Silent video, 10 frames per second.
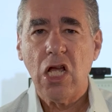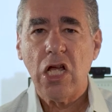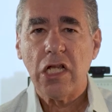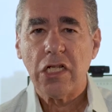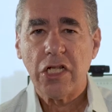
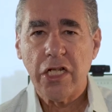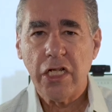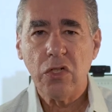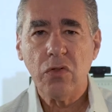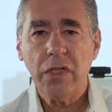
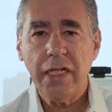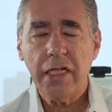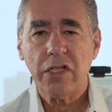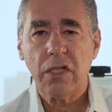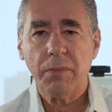still
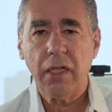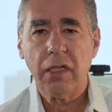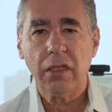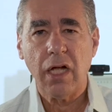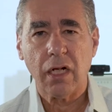needs to be
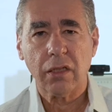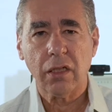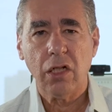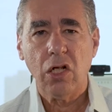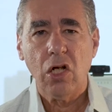
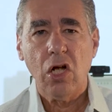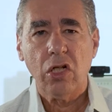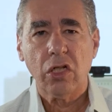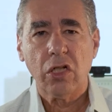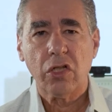conducted
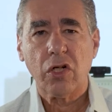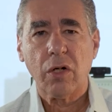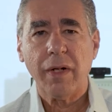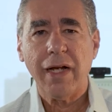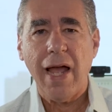to
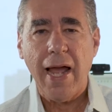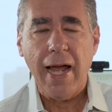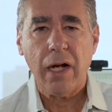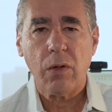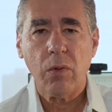determine
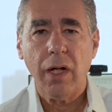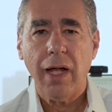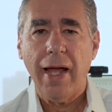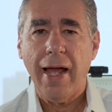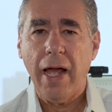how
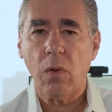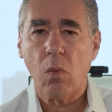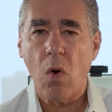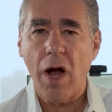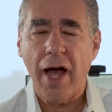and
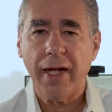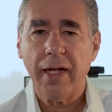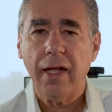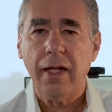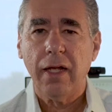why
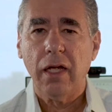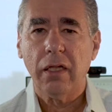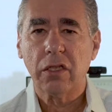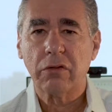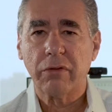
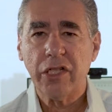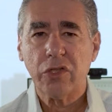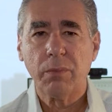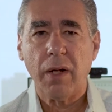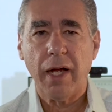this racial
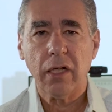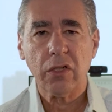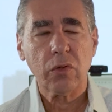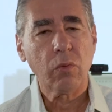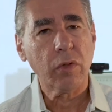
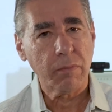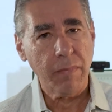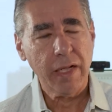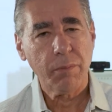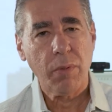bias was
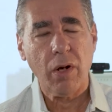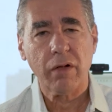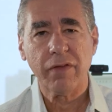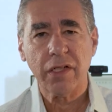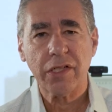made part
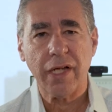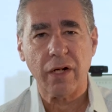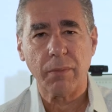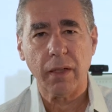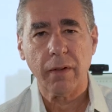of this
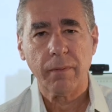settlement.